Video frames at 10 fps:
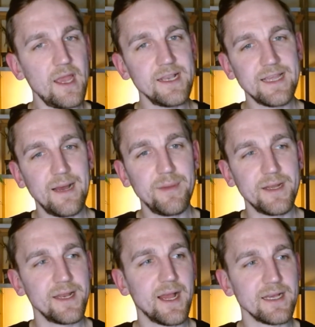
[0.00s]
and
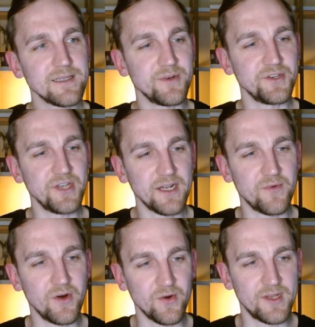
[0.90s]
somebody in customer chat
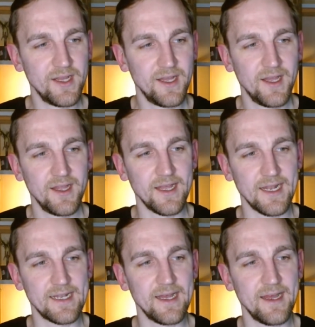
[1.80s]
wrote
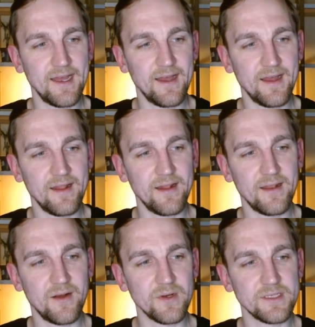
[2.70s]
that
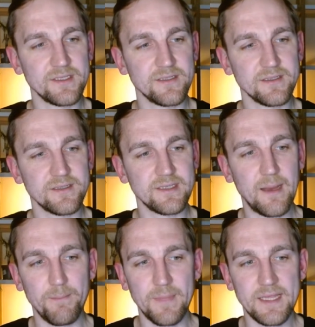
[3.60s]
there was
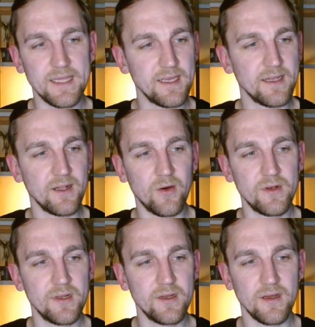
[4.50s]
some missing
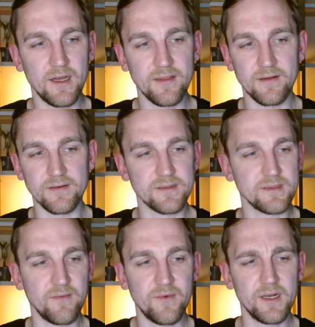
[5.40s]
note under
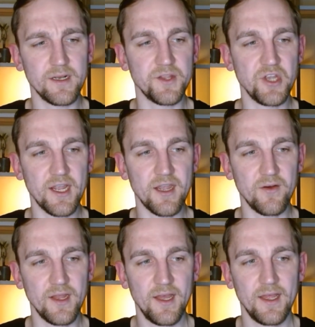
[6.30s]
somewhere in the
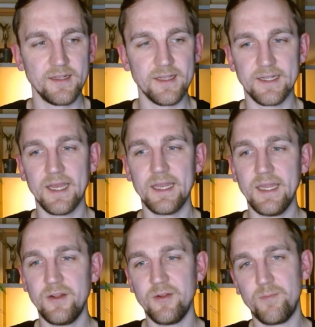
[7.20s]
checkout that they
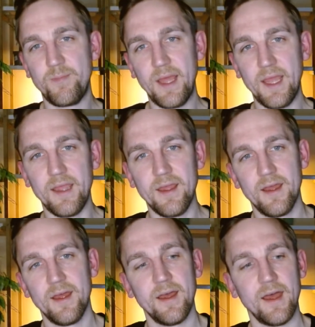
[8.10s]
need to pay
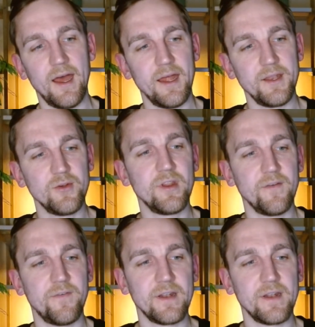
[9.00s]
duty